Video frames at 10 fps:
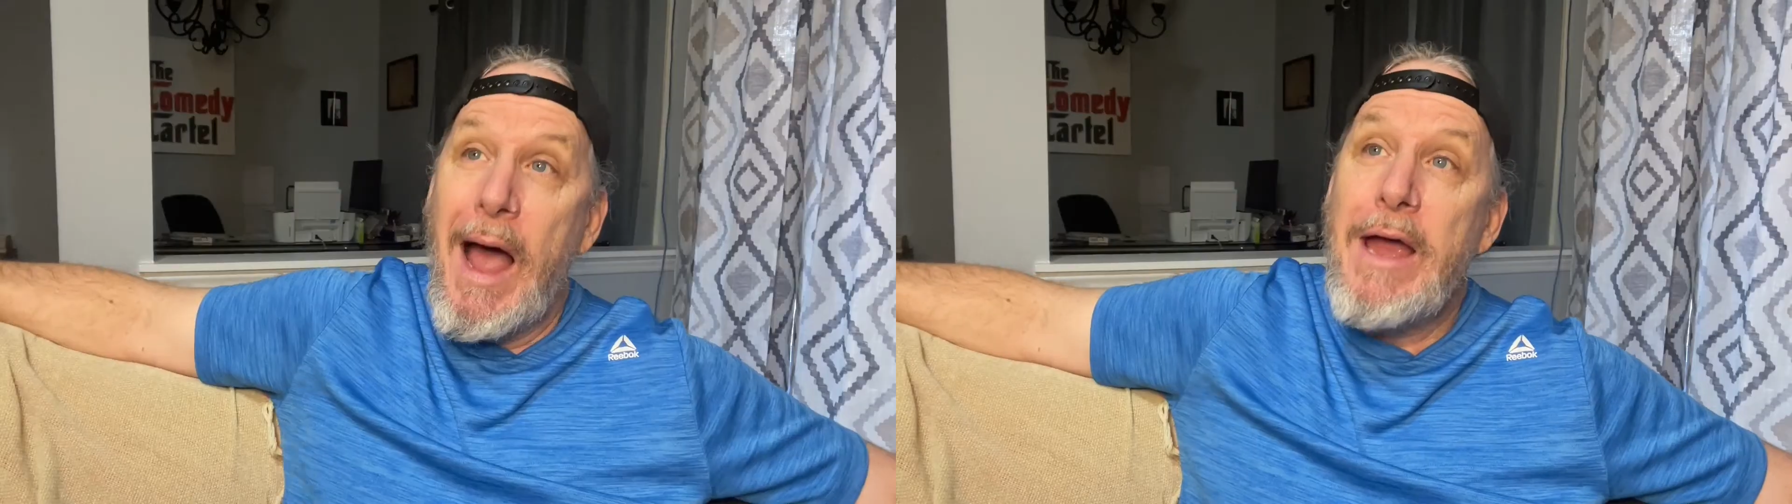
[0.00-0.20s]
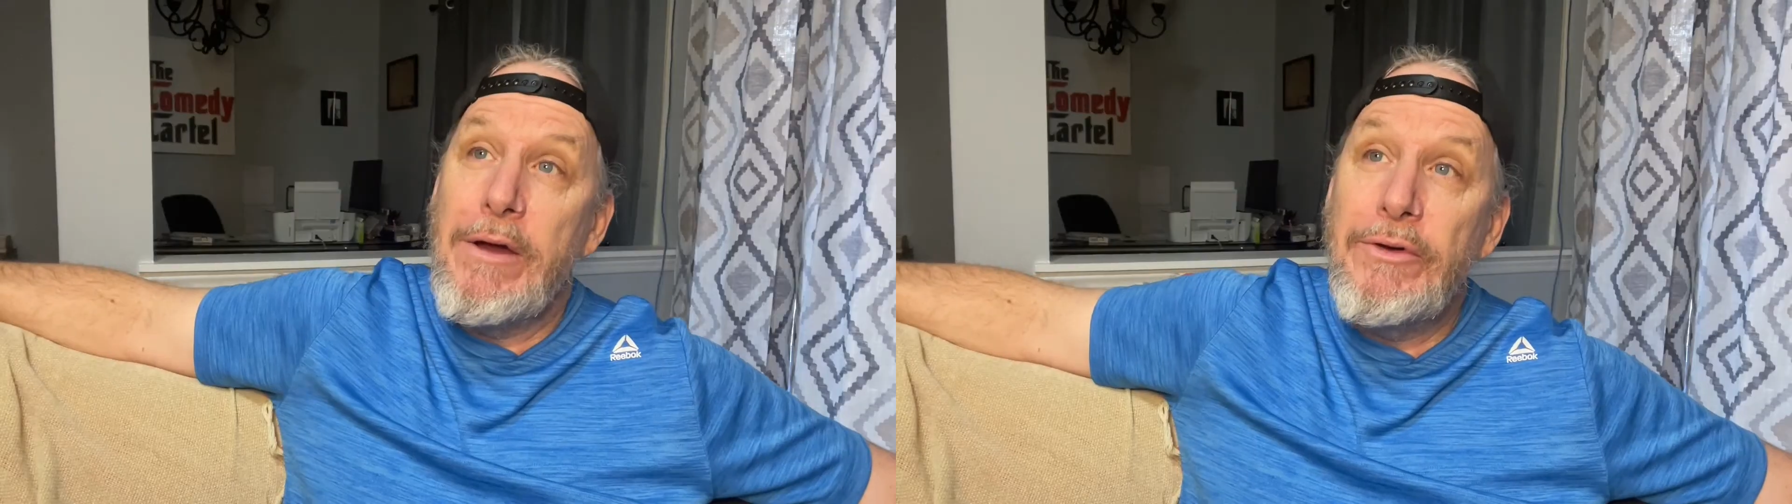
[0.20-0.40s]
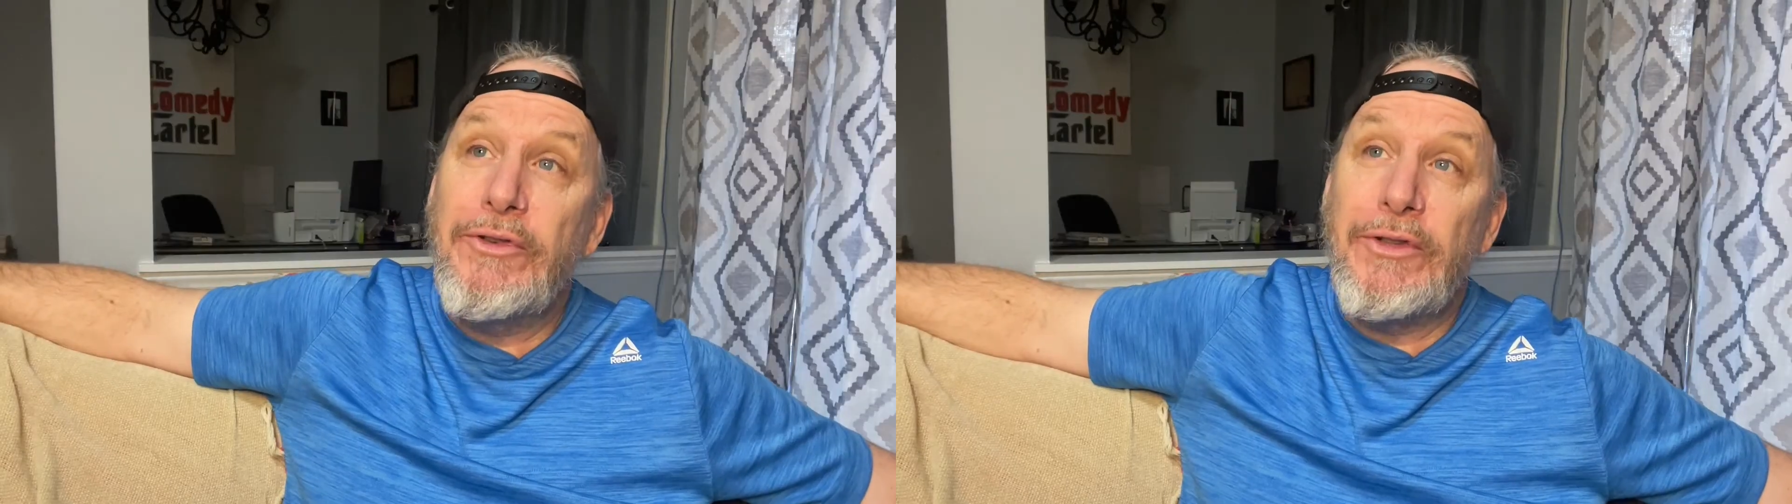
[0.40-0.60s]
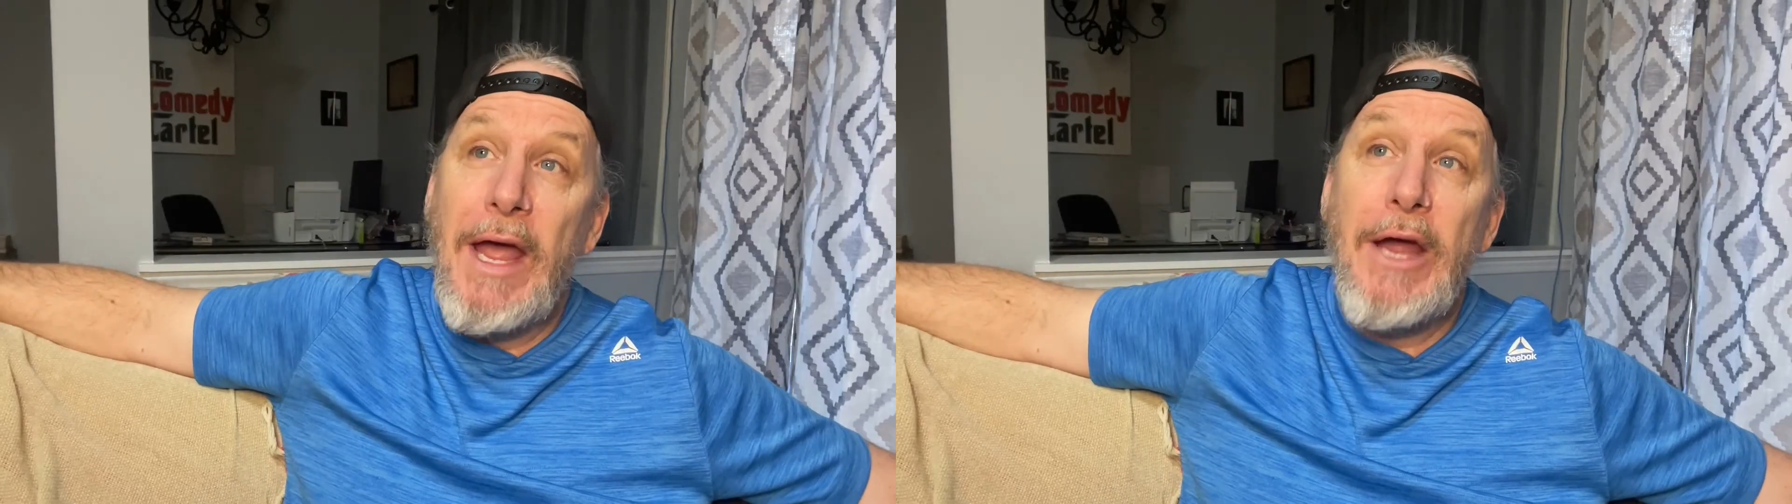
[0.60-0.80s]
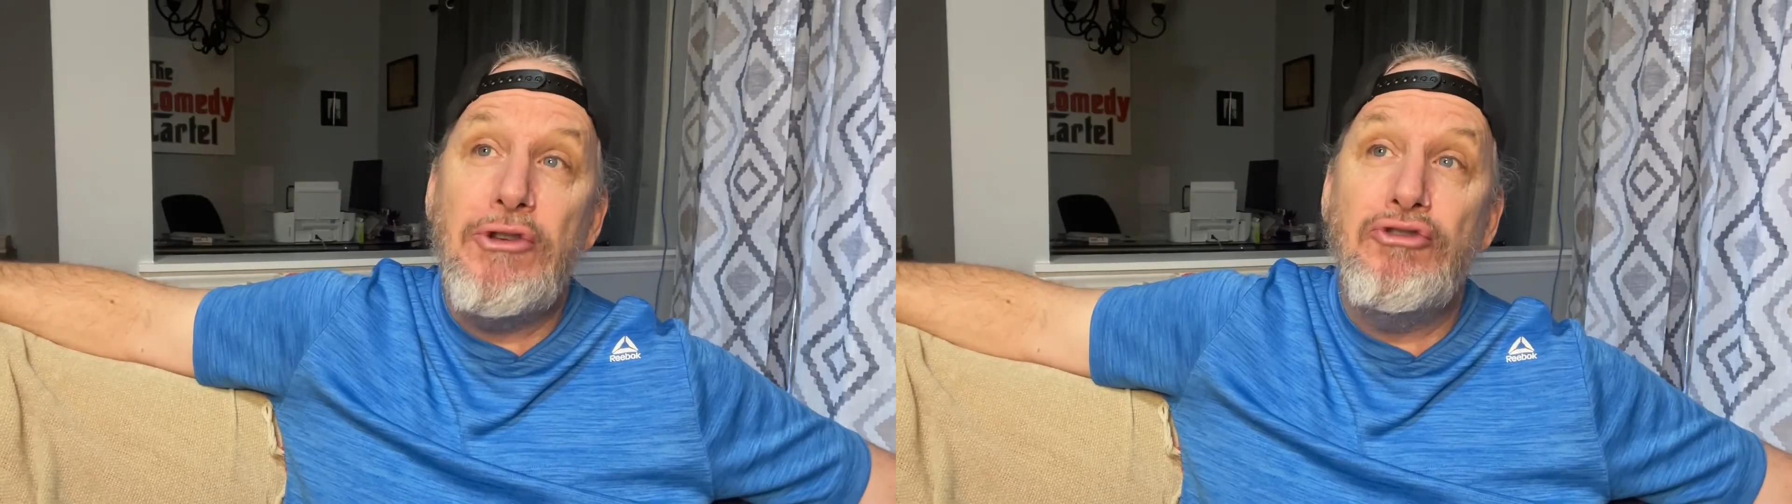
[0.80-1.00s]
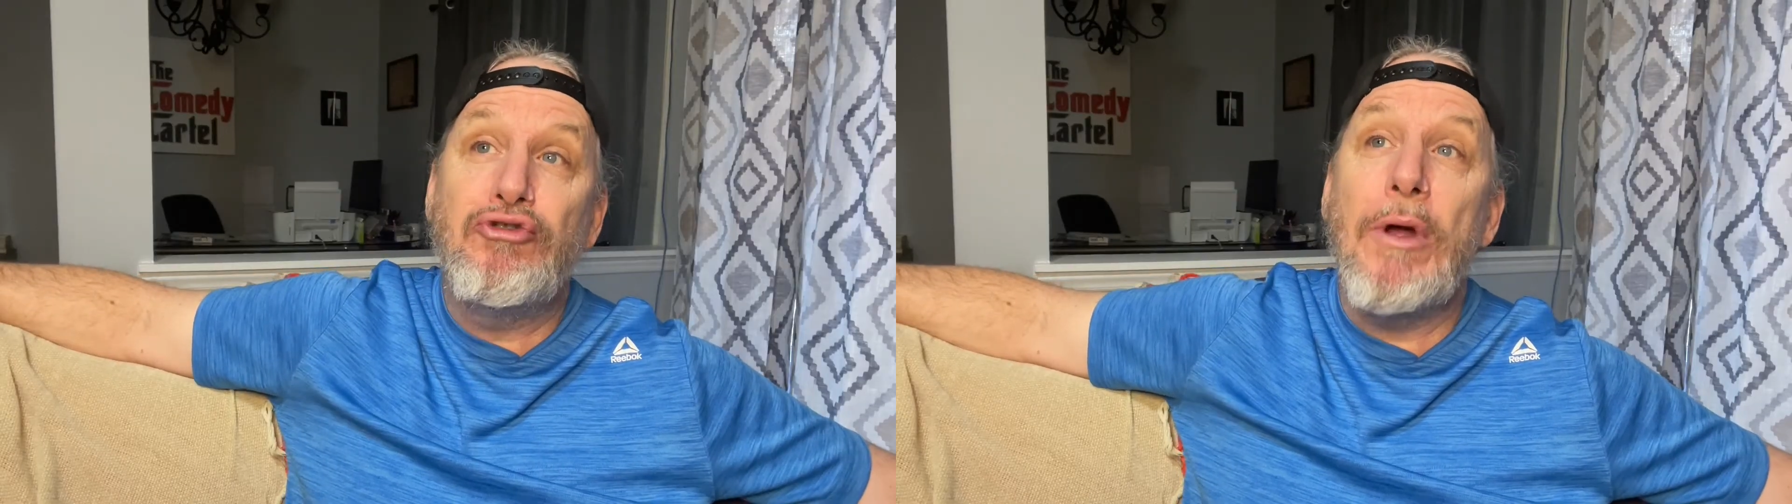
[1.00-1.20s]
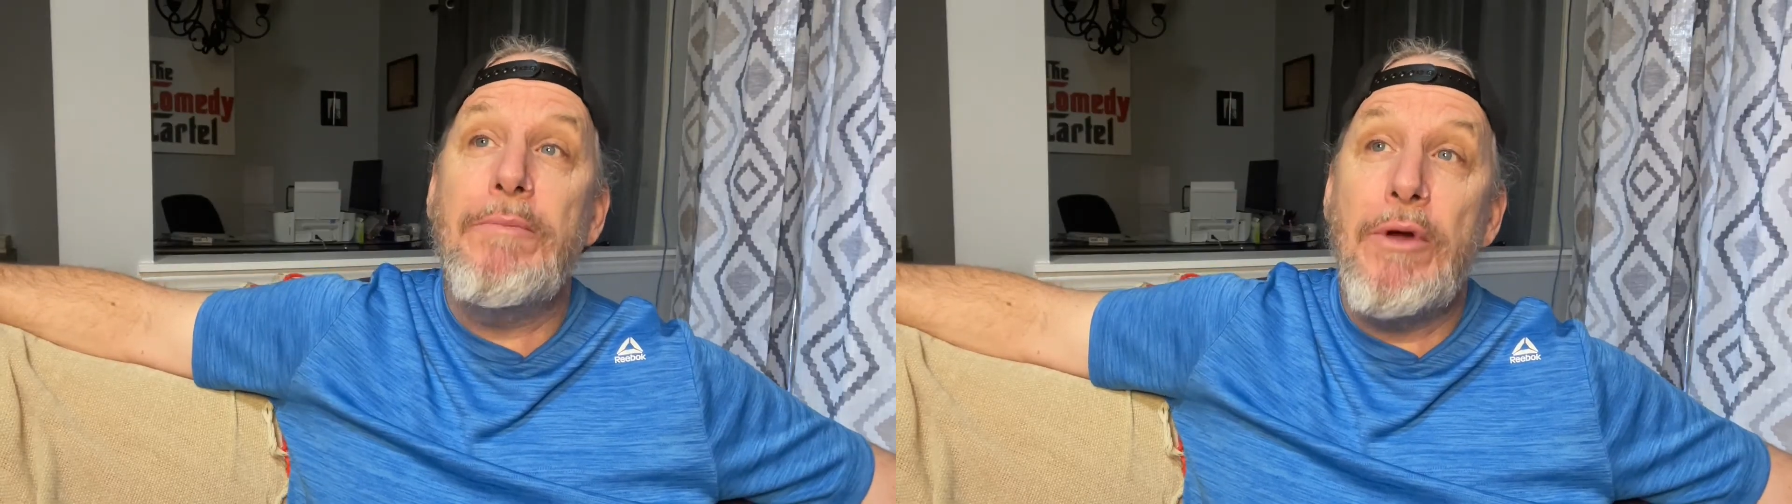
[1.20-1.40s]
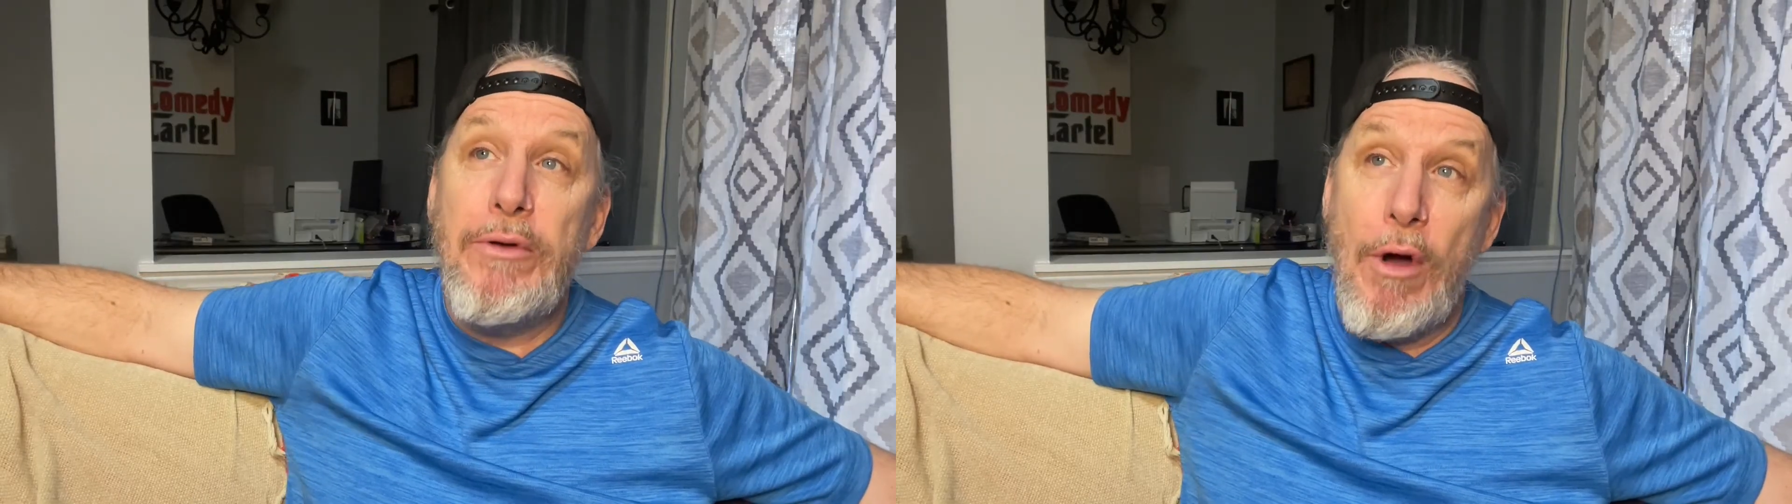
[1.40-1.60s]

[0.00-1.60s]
I understand you trim your